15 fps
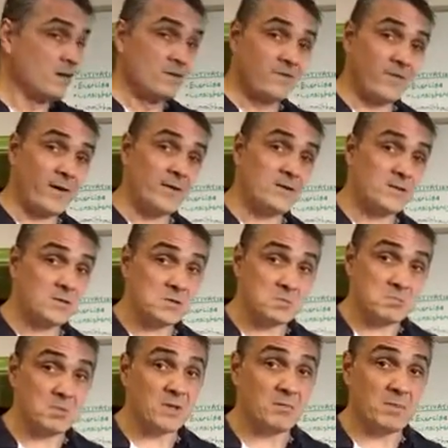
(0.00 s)
Friends
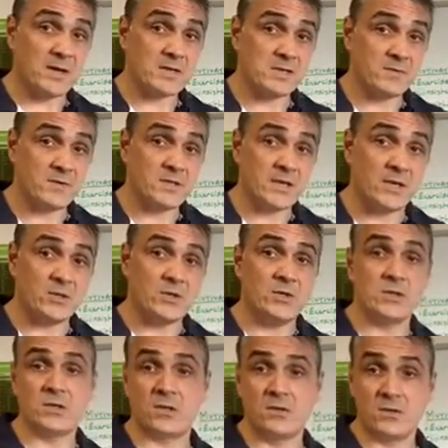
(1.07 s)
with the best of
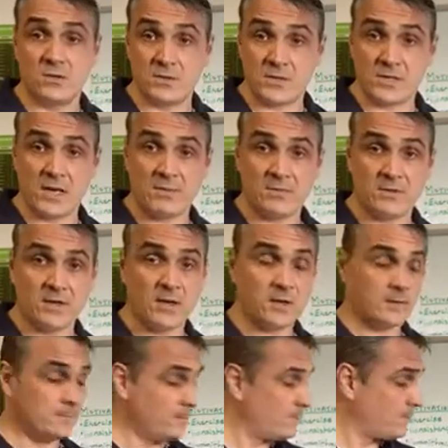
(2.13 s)
intentions can do the same thing.